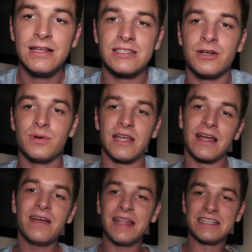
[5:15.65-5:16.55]
So we're
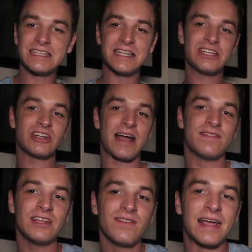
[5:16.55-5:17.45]
like, okay, let's just like drive
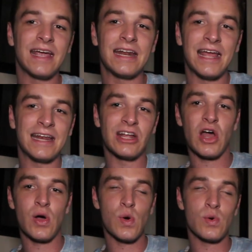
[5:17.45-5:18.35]
in the rain and
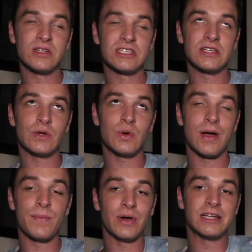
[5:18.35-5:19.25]
go to
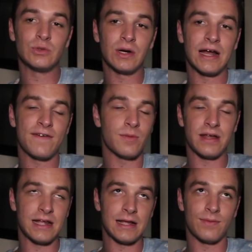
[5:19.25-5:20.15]
a bridge where
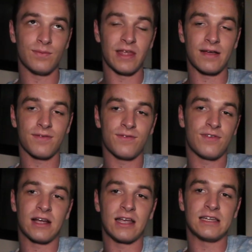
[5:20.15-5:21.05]
everybody like
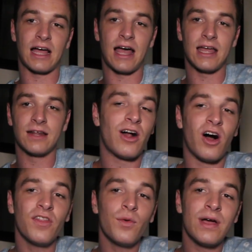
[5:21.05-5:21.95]
fucking died. And
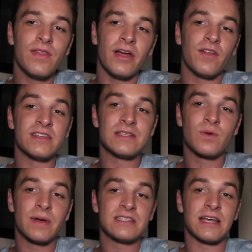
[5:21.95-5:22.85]
on the way there, this is
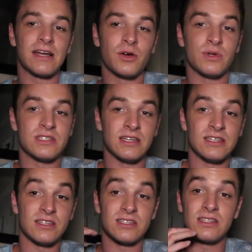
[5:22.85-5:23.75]
when my psychic
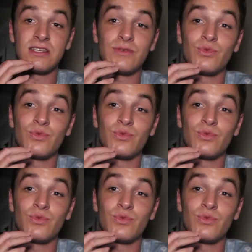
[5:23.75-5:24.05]
coincidences...